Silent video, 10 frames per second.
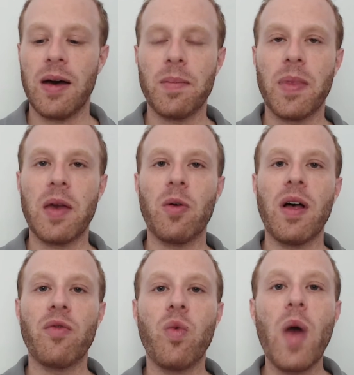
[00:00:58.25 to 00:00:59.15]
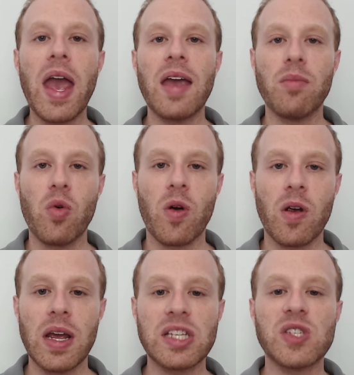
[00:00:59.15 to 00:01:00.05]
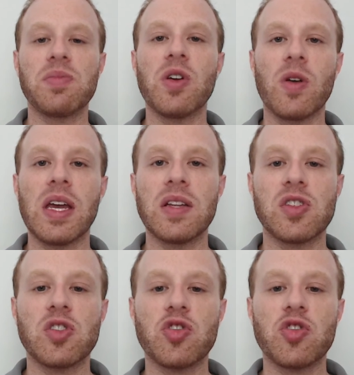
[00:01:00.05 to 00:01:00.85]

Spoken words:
They will have way more experience